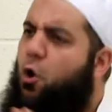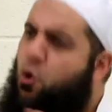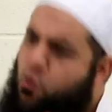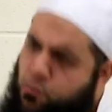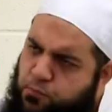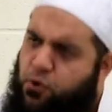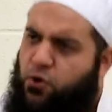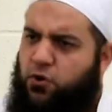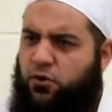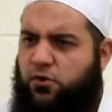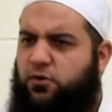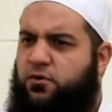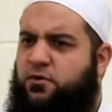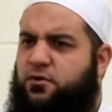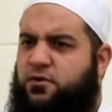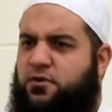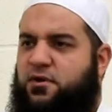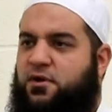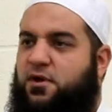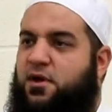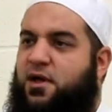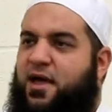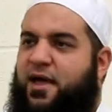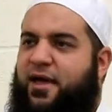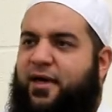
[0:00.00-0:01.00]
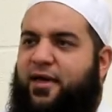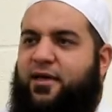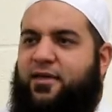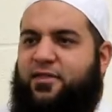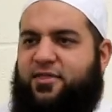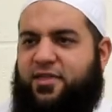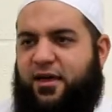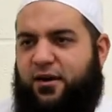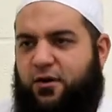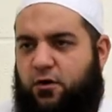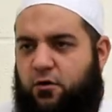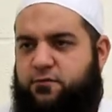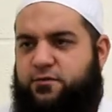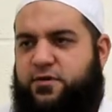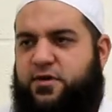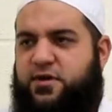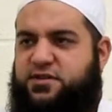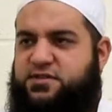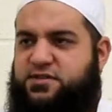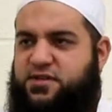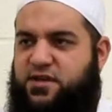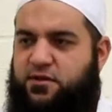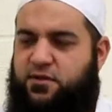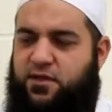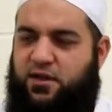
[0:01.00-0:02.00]
open. Then
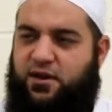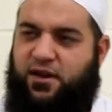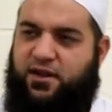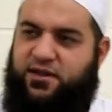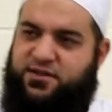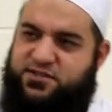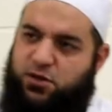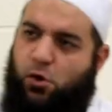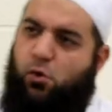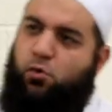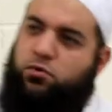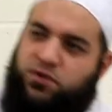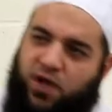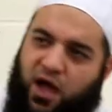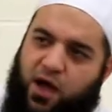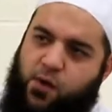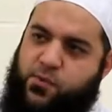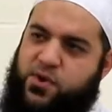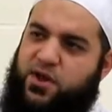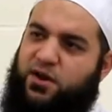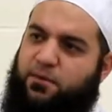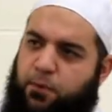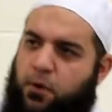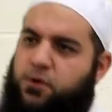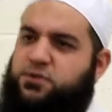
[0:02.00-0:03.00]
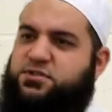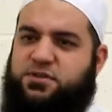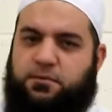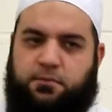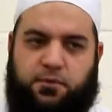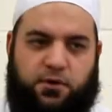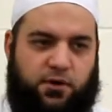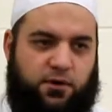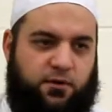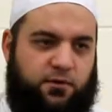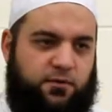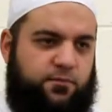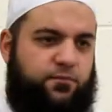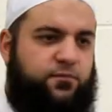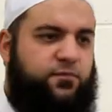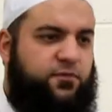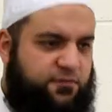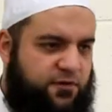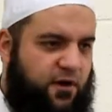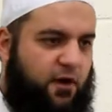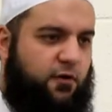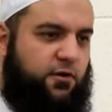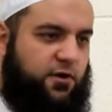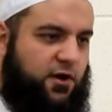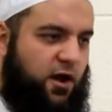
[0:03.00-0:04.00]
obviously, then there's no ta'wil possible.
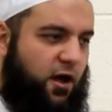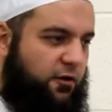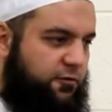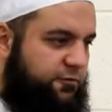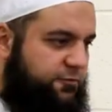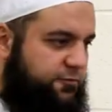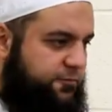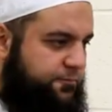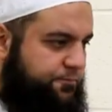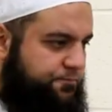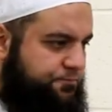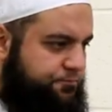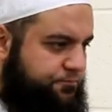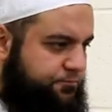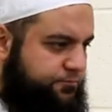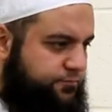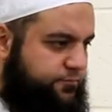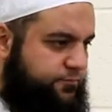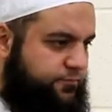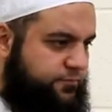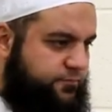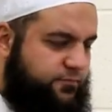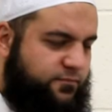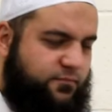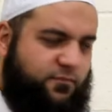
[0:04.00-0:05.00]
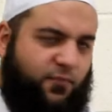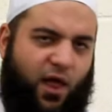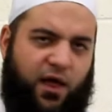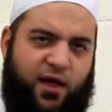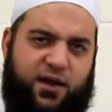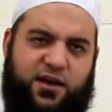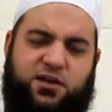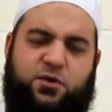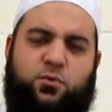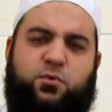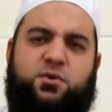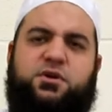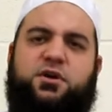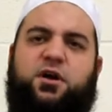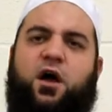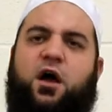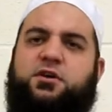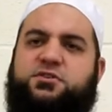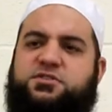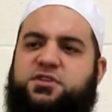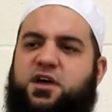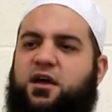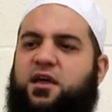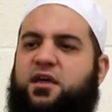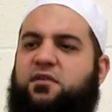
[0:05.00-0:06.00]
Fair enough. And I don't want to
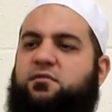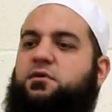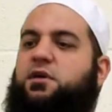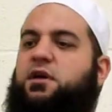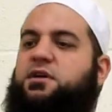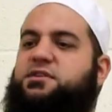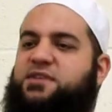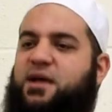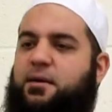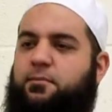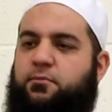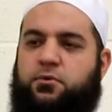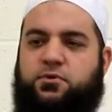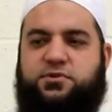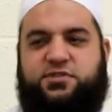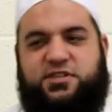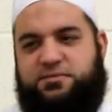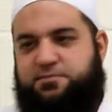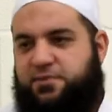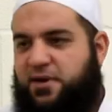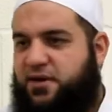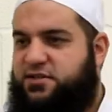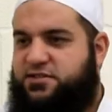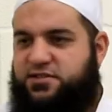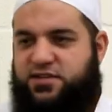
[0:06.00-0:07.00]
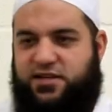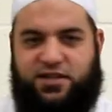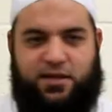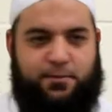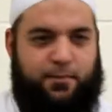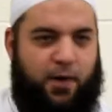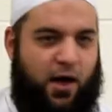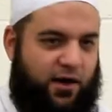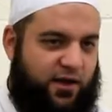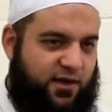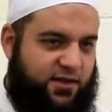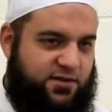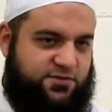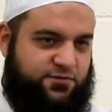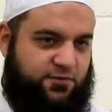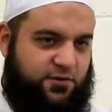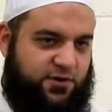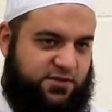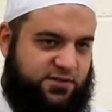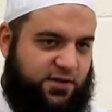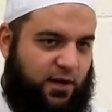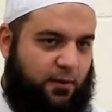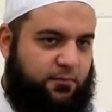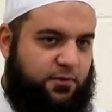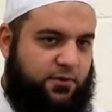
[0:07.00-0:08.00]
go, start giving examples, there's plenty in the markets for
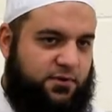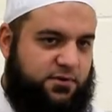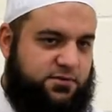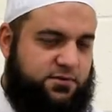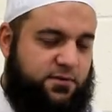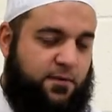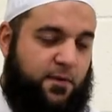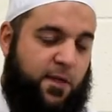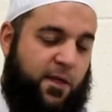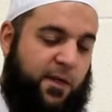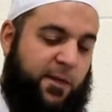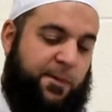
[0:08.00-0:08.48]
examples.